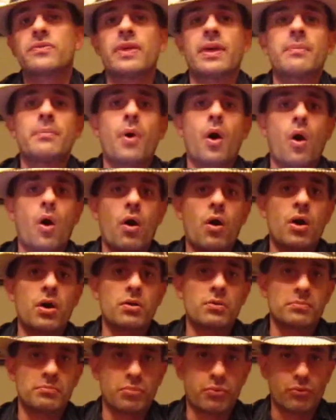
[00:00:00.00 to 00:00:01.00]
them are
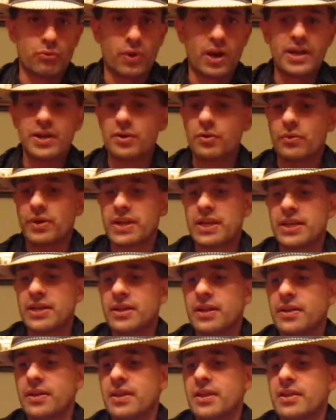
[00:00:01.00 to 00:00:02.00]
bright
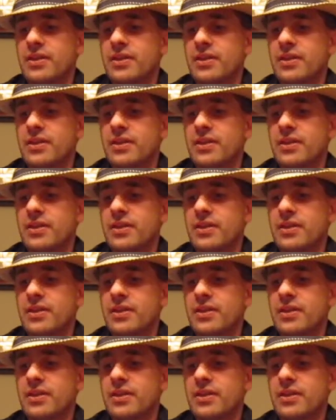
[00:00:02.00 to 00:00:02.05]
green.